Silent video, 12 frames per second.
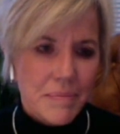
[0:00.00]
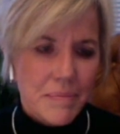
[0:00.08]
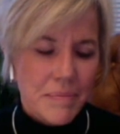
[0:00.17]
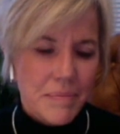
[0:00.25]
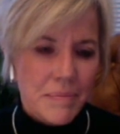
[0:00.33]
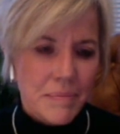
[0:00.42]

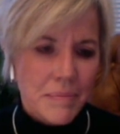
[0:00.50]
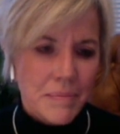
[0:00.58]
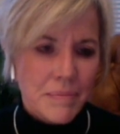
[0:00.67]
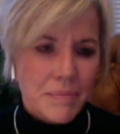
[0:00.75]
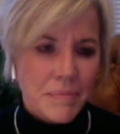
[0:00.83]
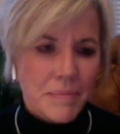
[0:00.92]

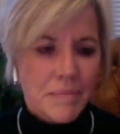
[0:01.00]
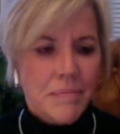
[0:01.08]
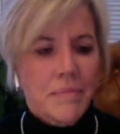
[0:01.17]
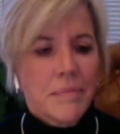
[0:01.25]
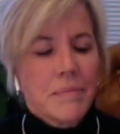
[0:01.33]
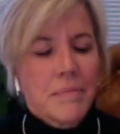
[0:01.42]

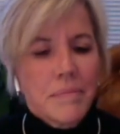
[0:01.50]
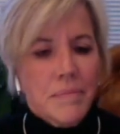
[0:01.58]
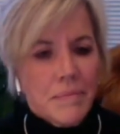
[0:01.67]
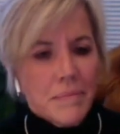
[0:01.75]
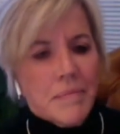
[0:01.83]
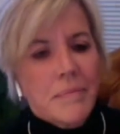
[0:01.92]

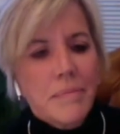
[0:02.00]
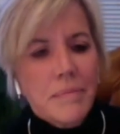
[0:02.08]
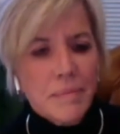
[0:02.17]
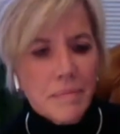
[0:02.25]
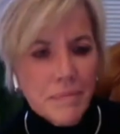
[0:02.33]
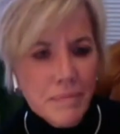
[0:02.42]

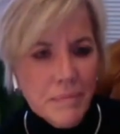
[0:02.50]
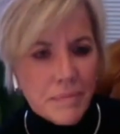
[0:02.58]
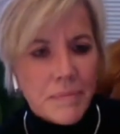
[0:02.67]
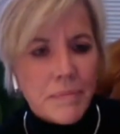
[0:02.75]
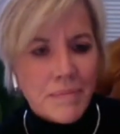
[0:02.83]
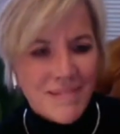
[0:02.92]

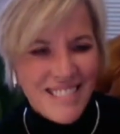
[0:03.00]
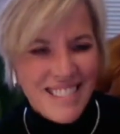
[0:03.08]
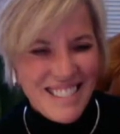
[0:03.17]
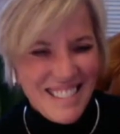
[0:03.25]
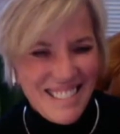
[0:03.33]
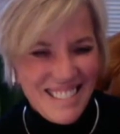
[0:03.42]

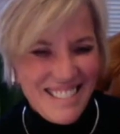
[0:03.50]
(not speaking)